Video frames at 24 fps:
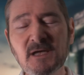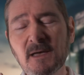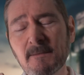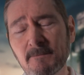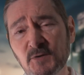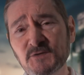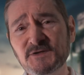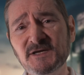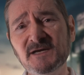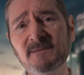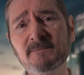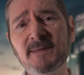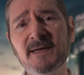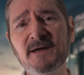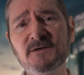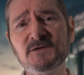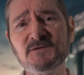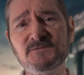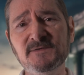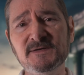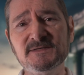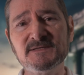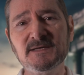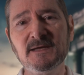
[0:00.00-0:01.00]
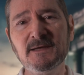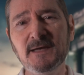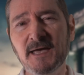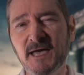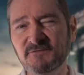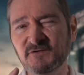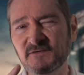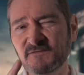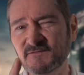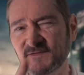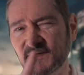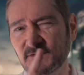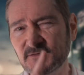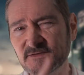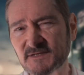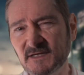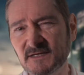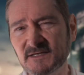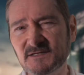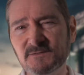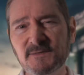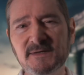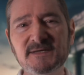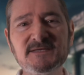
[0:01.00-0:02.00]
pushing boundaries, and refusing
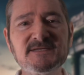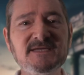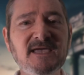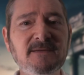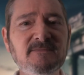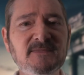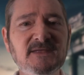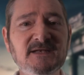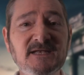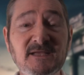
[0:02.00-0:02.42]
to accept the